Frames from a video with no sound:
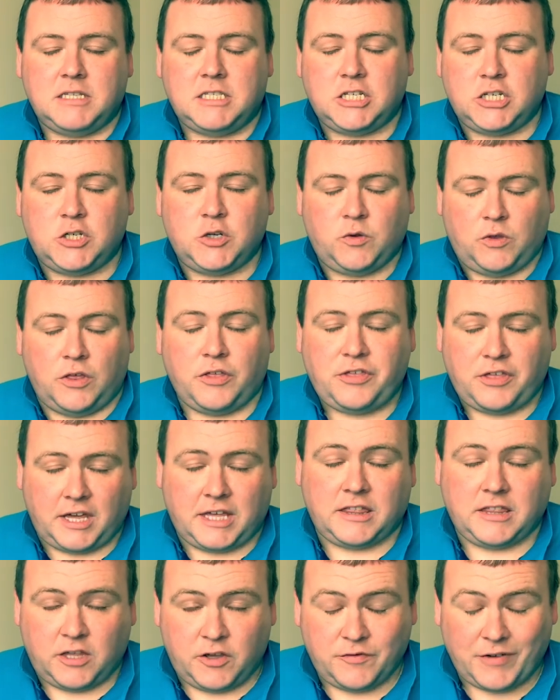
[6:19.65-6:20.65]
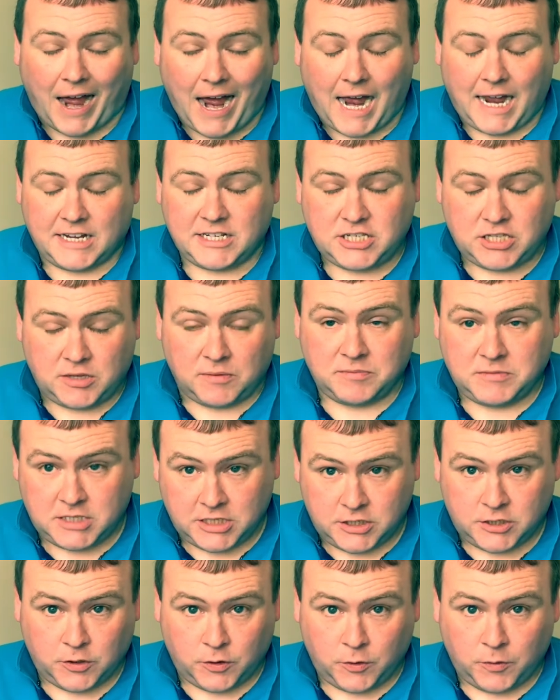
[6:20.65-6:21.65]
to do the thing that you've asked them to
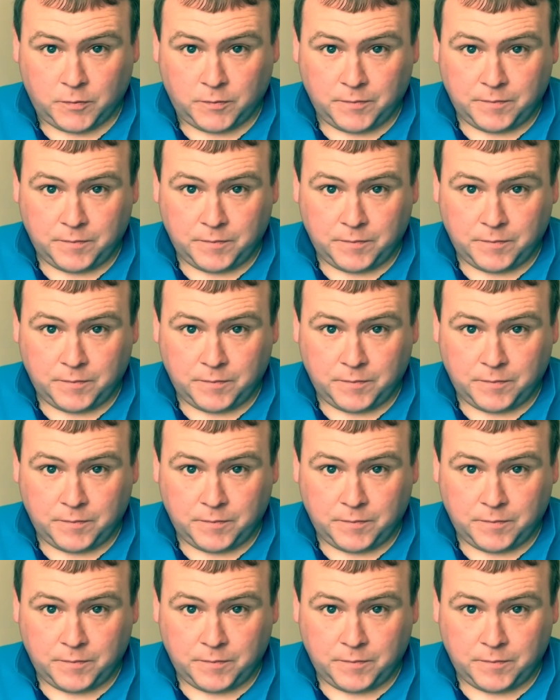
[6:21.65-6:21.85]
do.